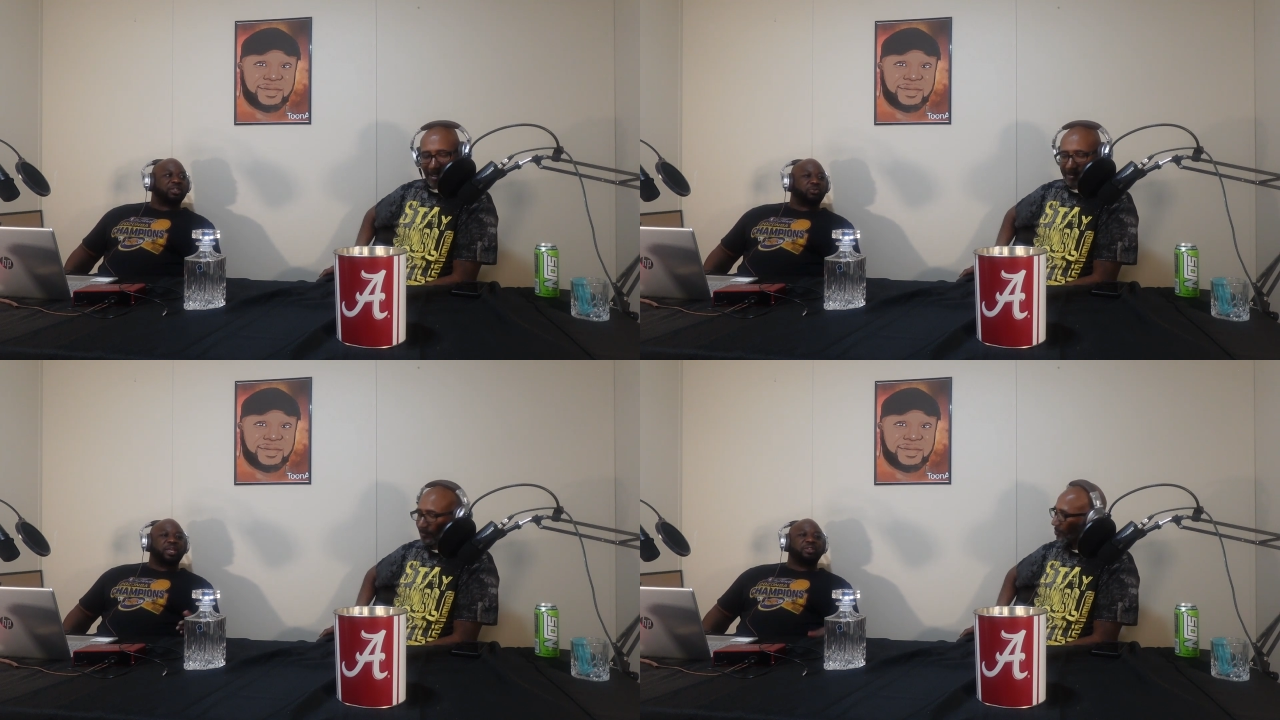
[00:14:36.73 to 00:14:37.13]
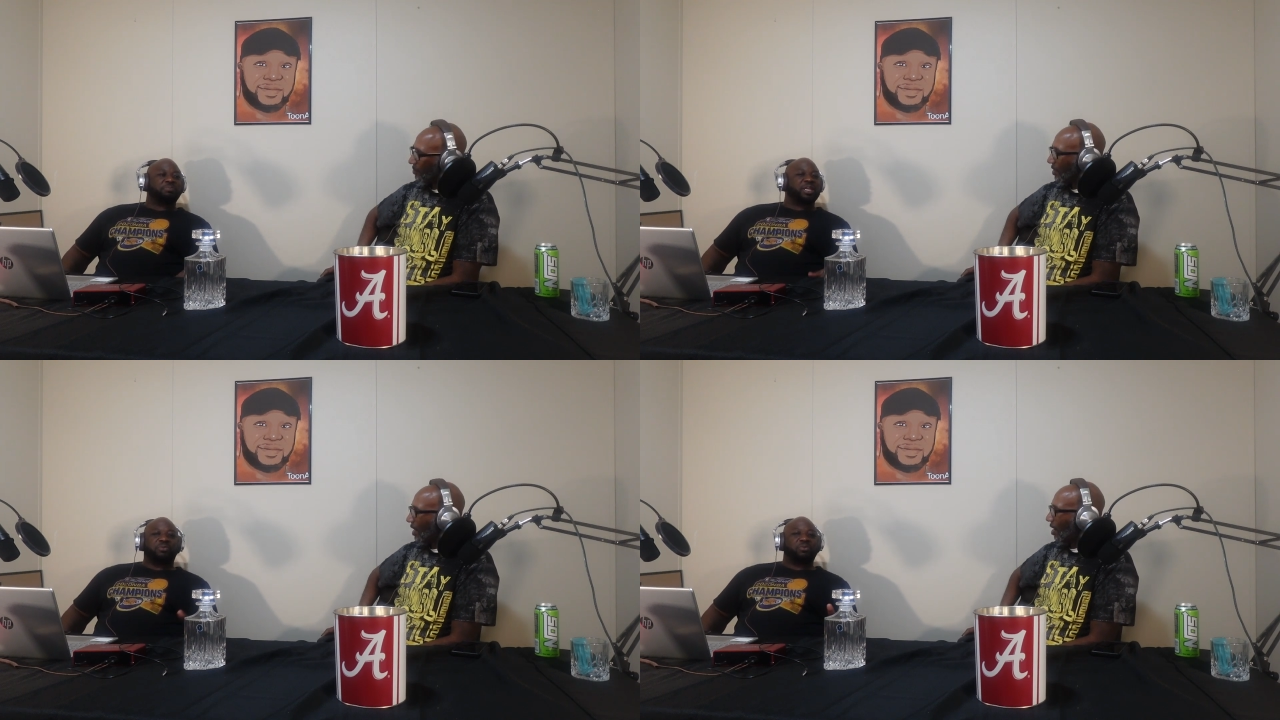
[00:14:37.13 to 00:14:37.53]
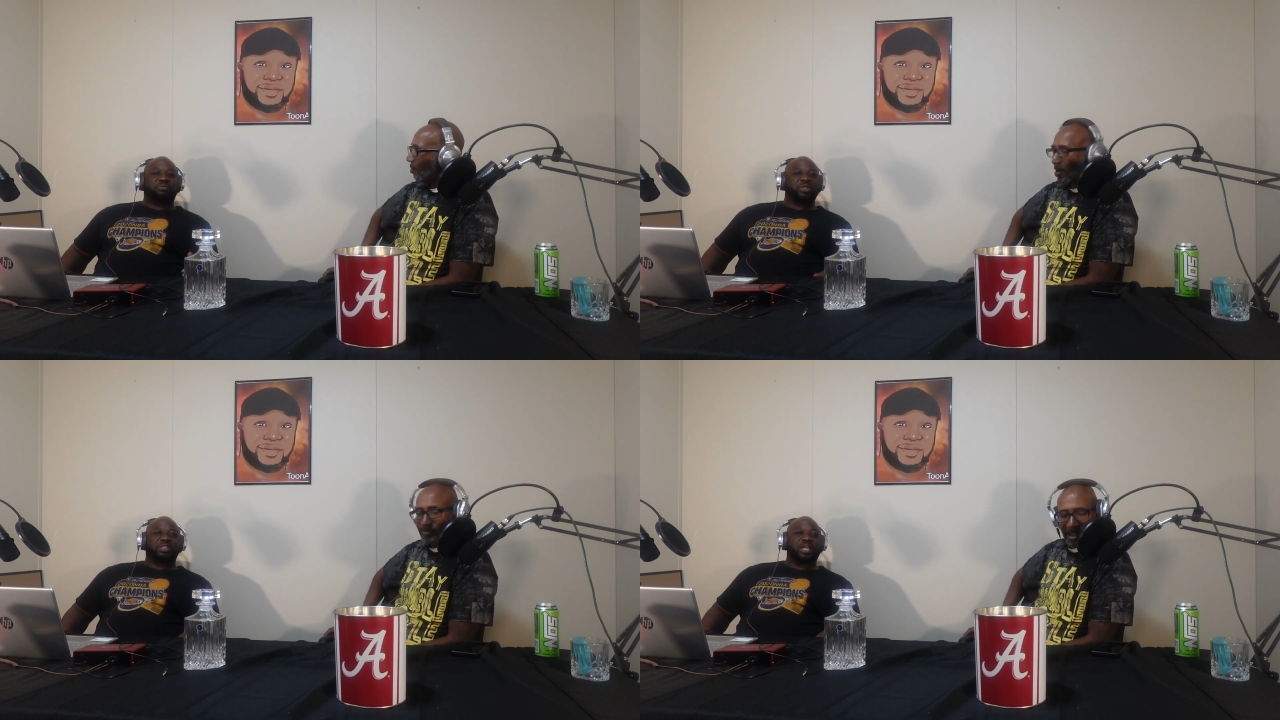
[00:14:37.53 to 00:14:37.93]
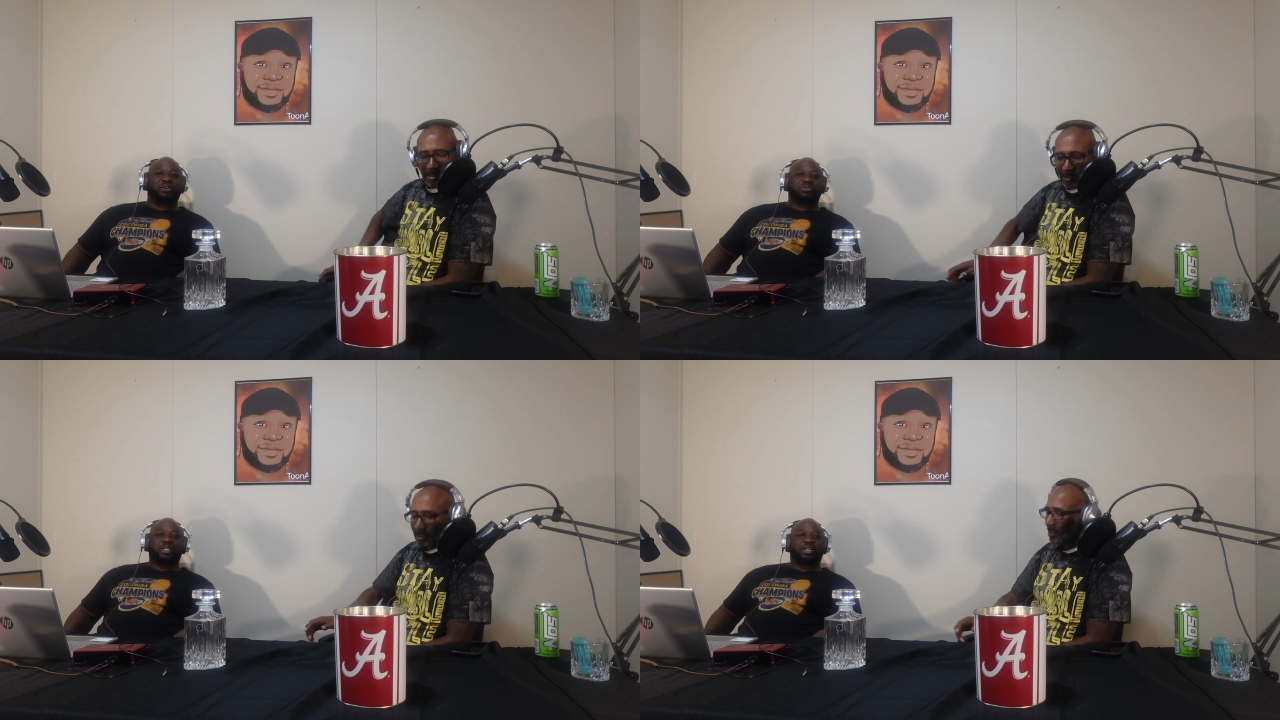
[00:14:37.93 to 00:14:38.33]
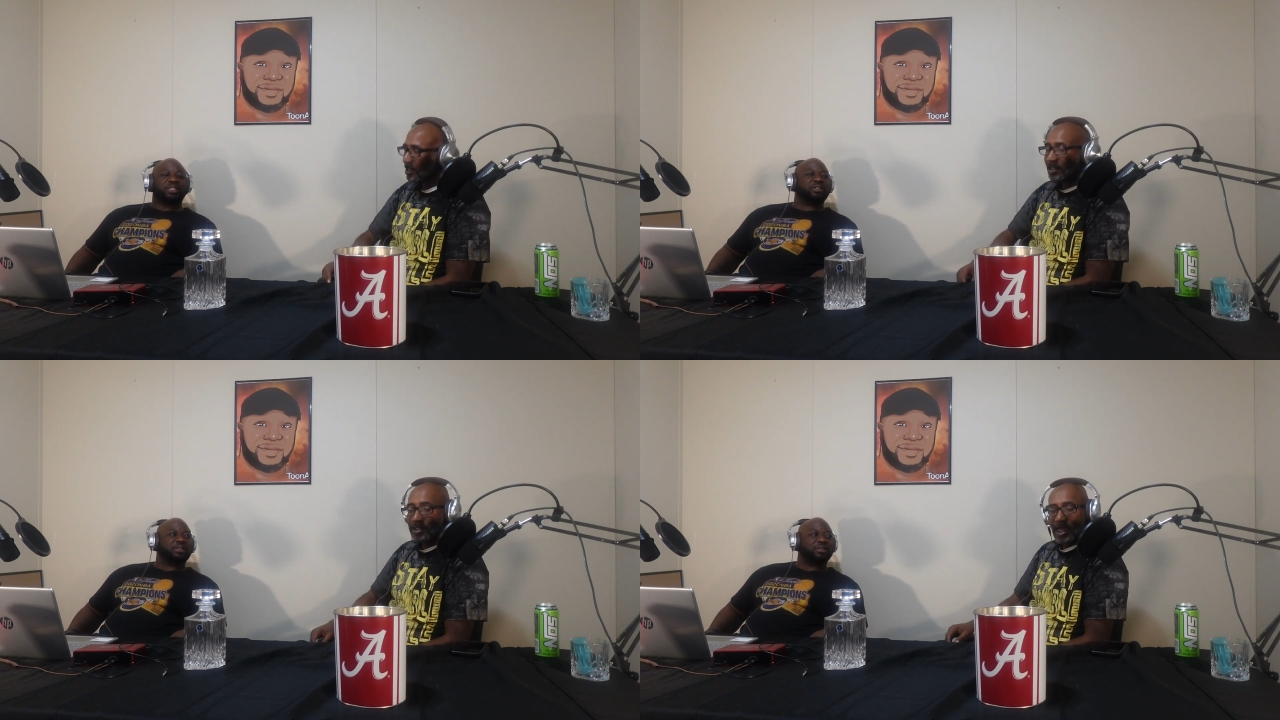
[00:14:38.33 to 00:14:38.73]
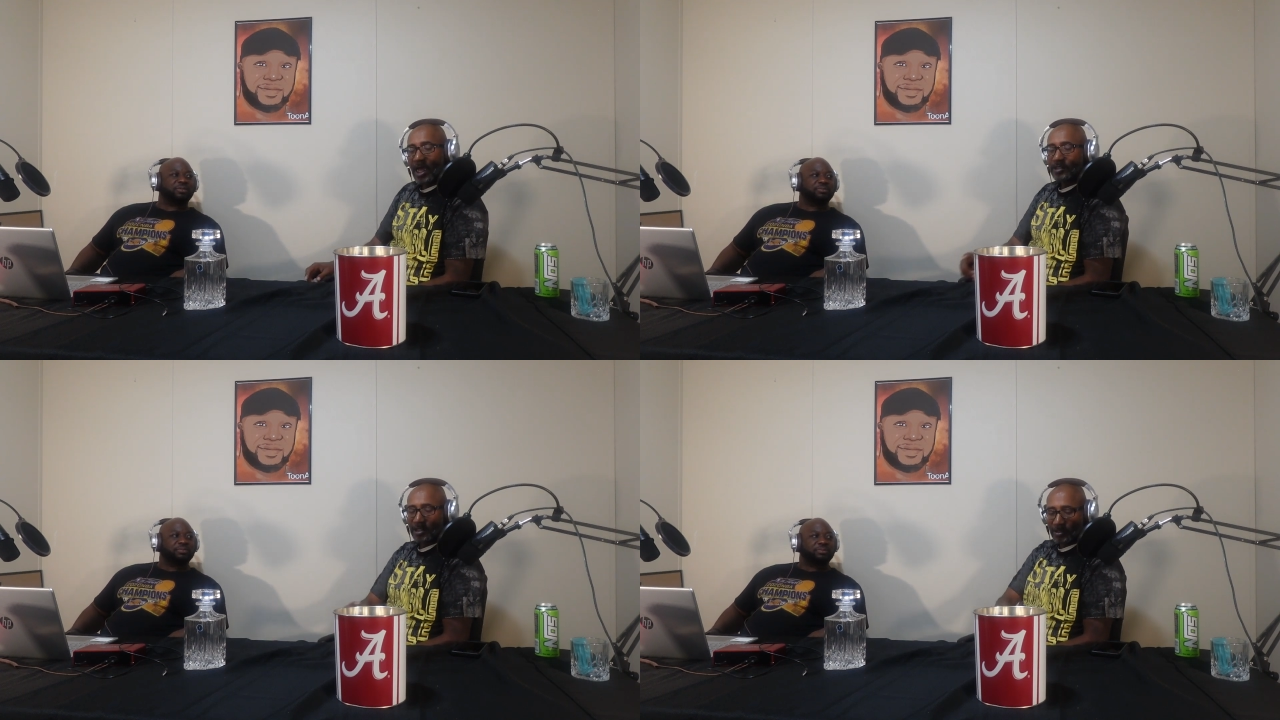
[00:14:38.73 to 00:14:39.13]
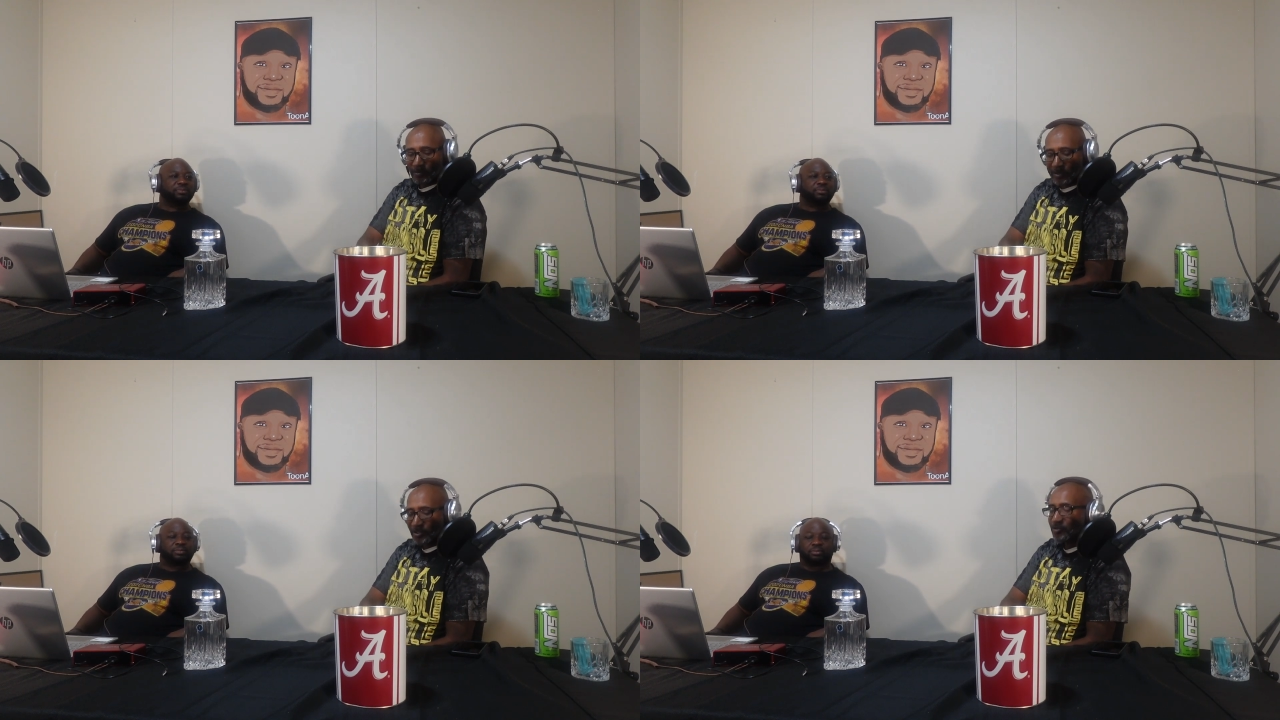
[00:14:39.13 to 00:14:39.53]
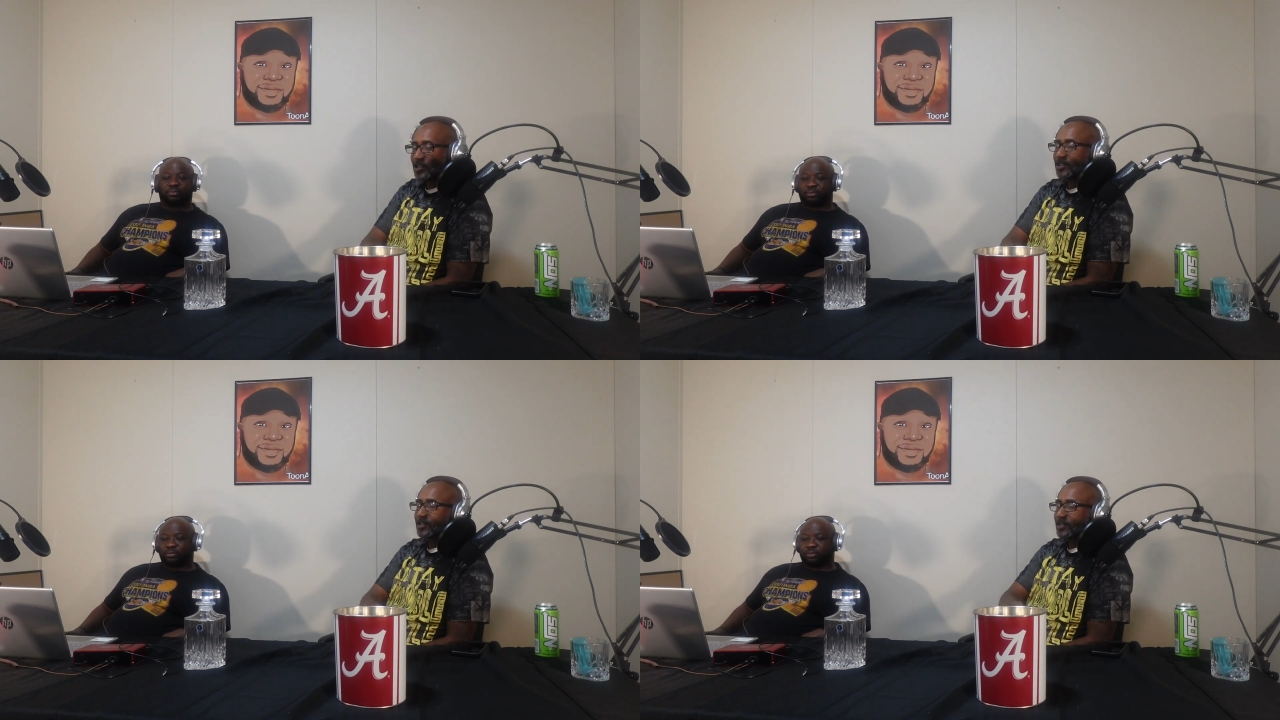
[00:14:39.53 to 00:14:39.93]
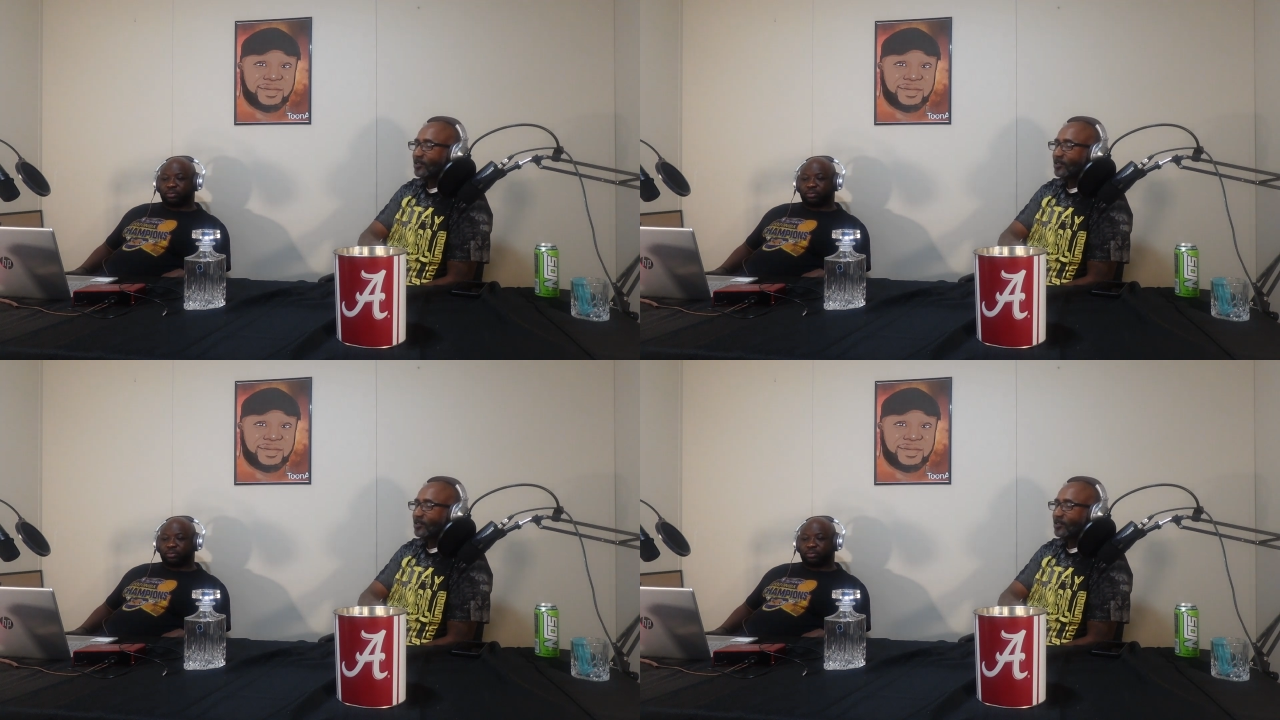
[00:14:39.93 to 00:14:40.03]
Speaker 1: just raise money. I'm, i not charge anything. I tell you what, you just